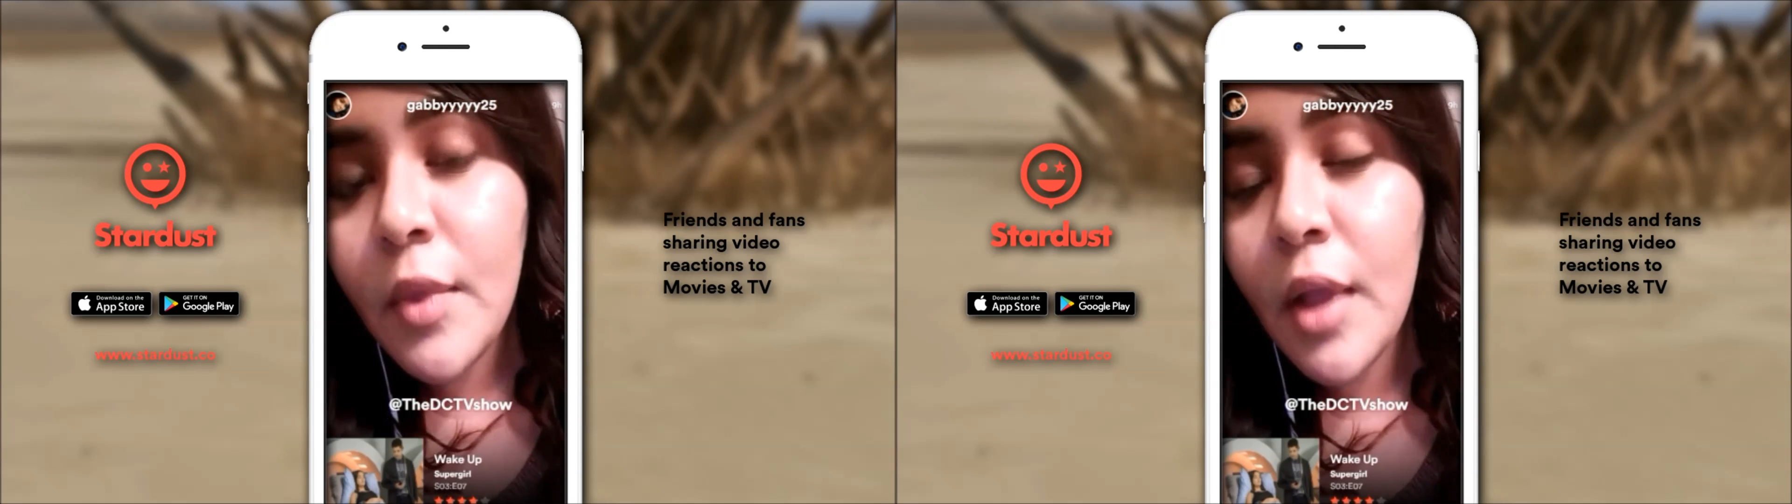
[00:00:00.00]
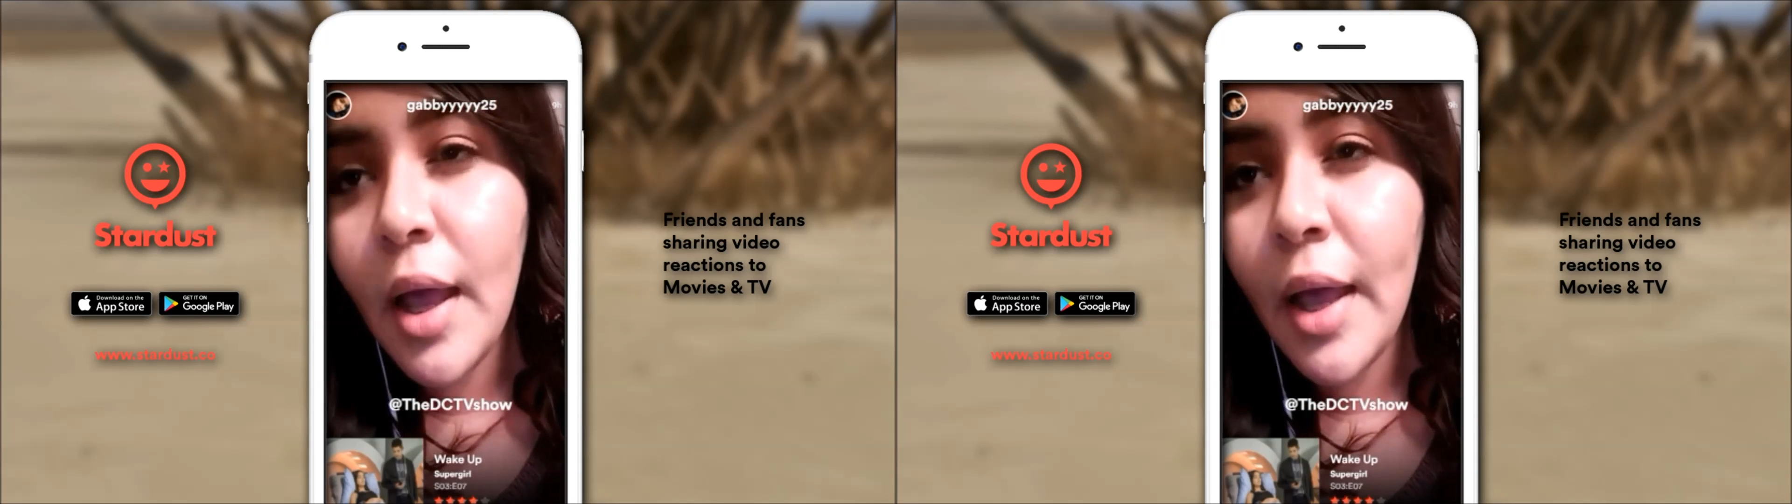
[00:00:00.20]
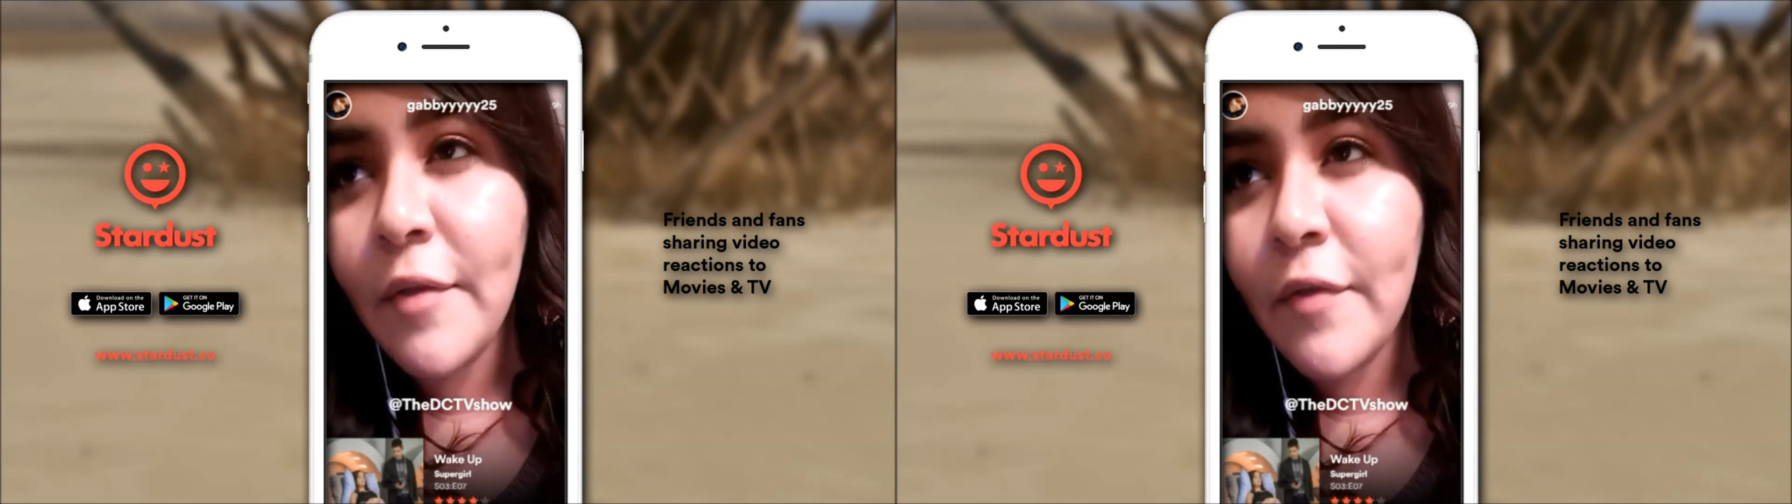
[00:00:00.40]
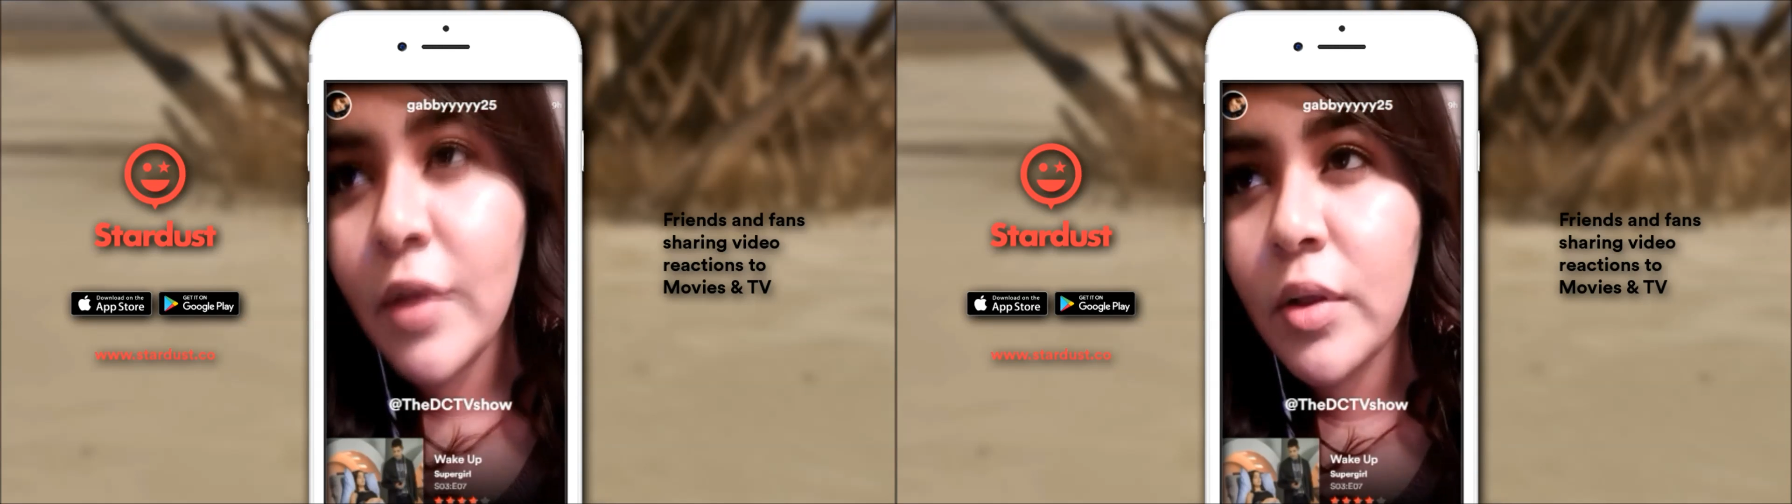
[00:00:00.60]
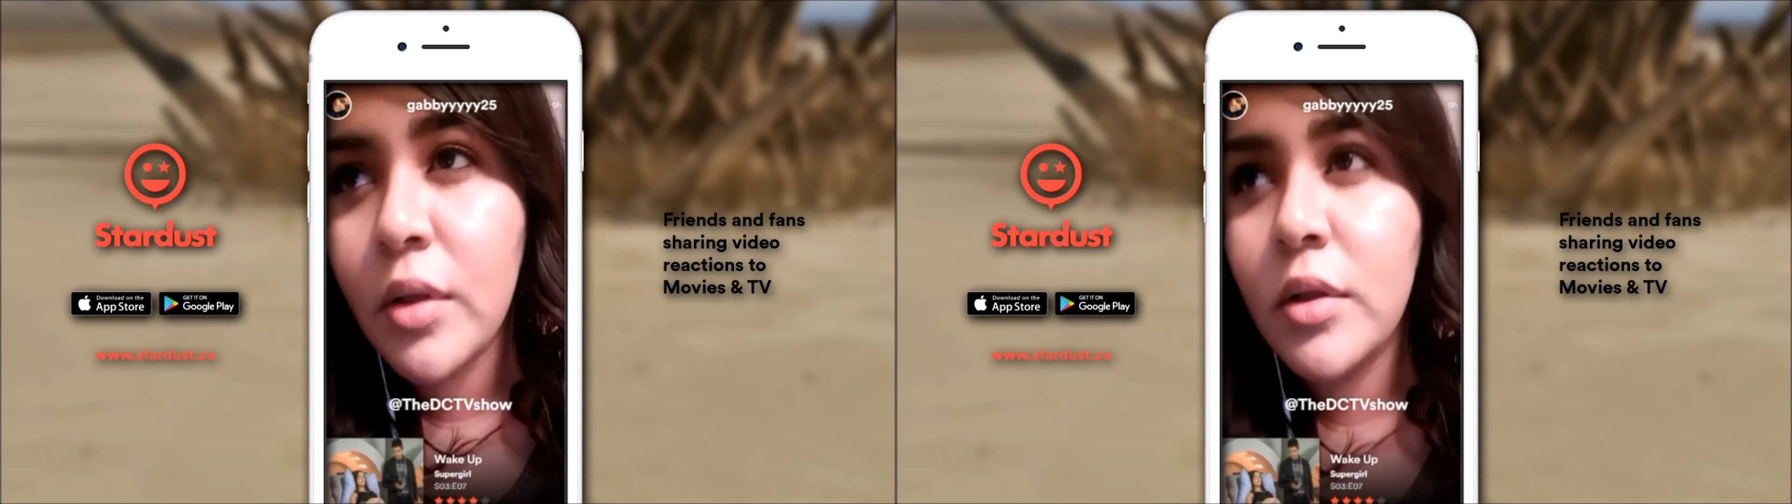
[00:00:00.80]
I
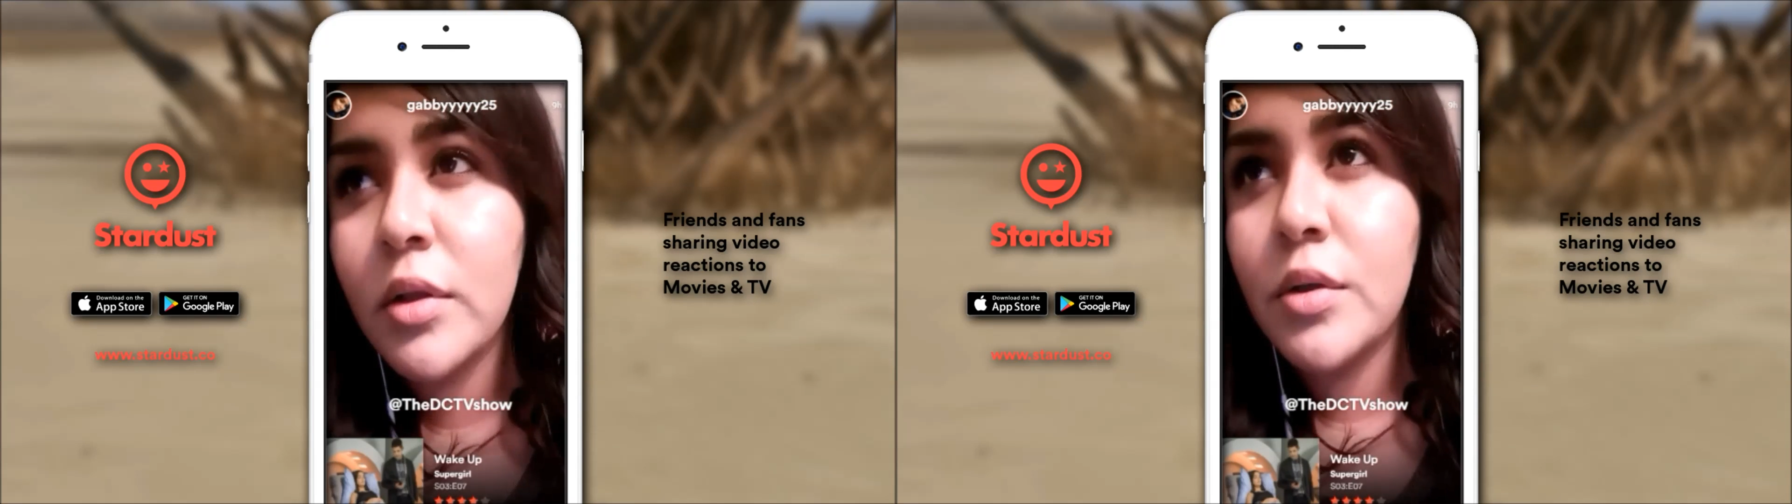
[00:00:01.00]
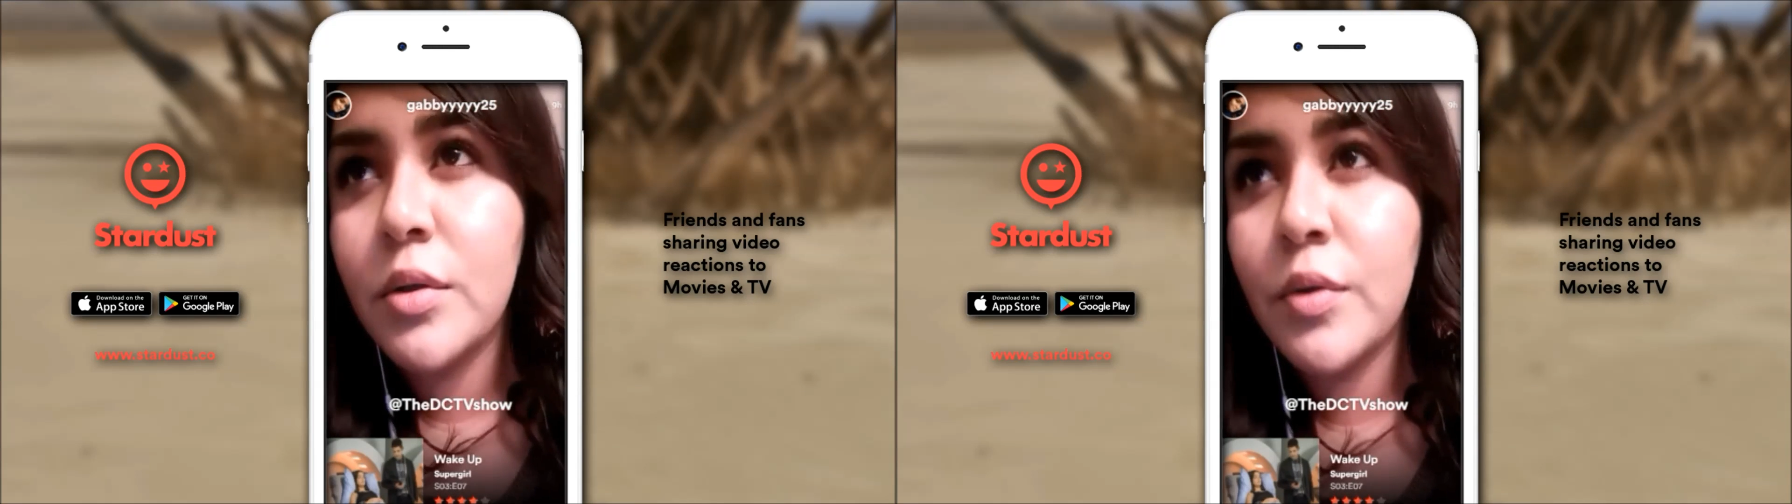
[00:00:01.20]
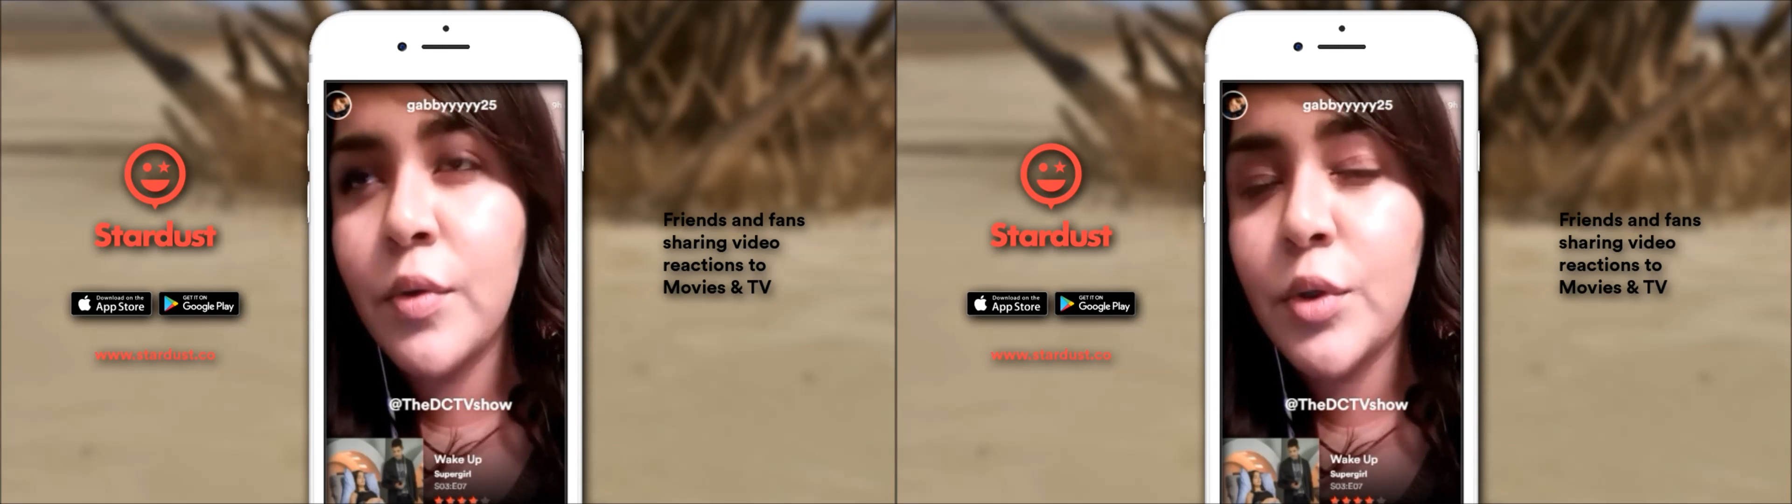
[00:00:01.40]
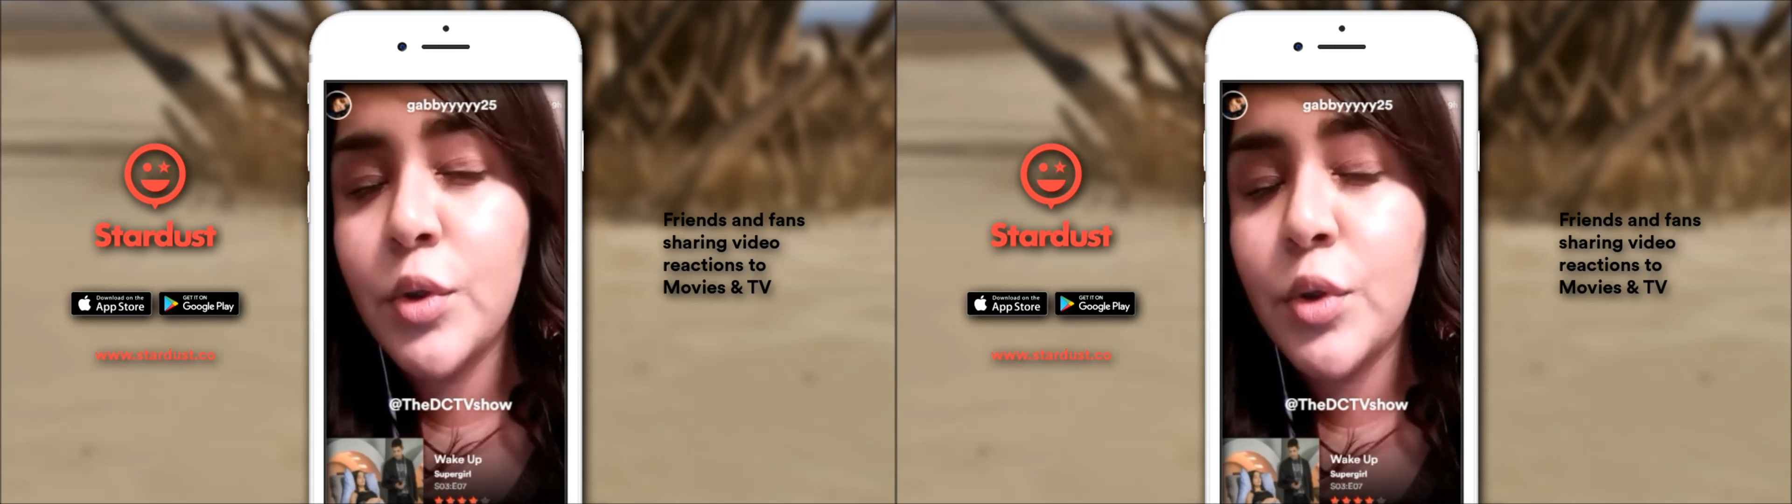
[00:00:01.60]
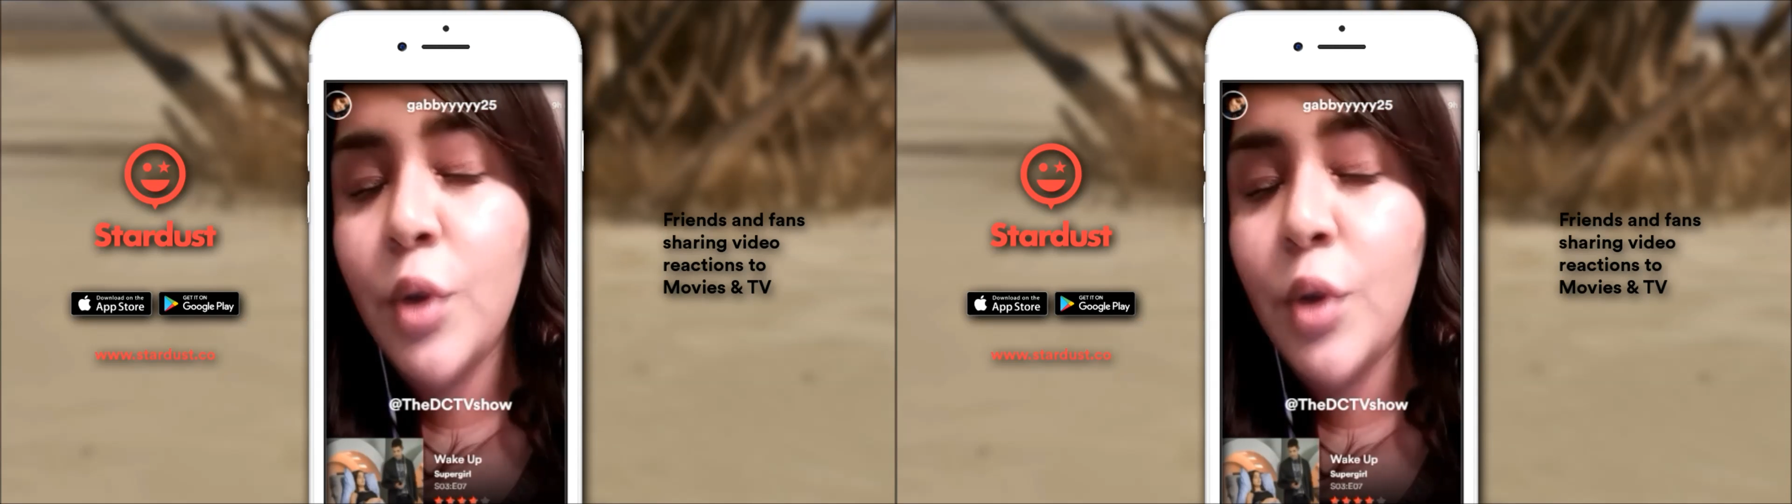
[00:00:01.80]
felt so